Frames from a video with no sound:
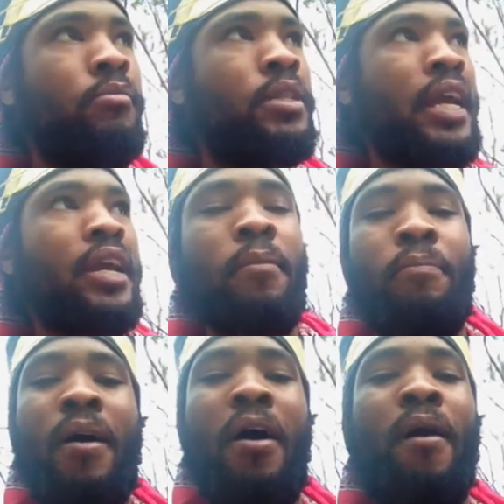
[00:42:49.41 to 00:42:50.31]
taking
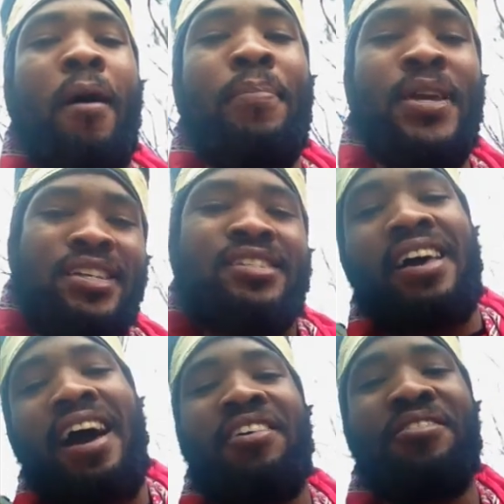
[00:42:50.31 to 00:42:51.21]
a piece
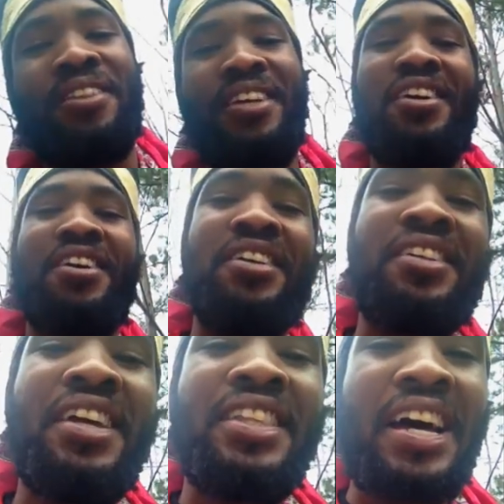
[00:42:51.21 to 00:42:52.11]
out of the
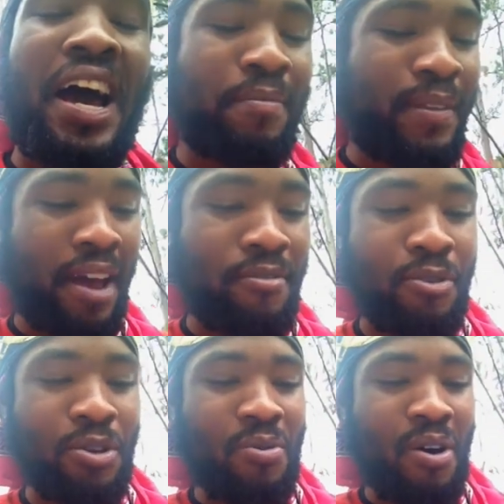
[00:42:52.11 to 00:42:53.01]
timeline
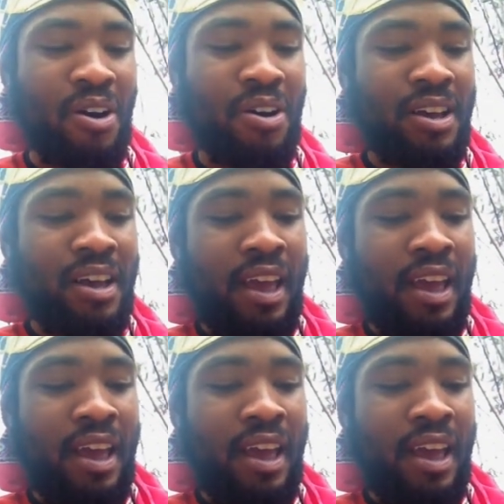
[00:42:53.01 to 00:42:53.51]
for you all,